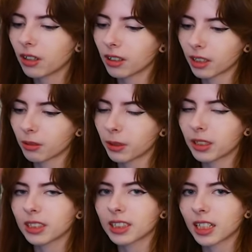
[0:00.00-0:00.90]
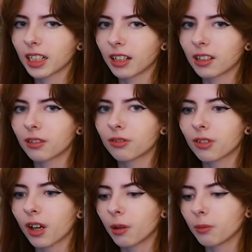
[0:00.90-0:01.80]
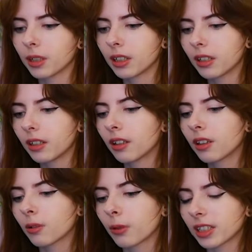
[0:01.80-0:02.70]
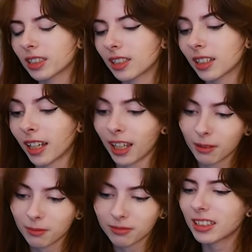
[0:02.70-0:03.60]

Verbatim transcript: a little bit disconnected from the rest of the game.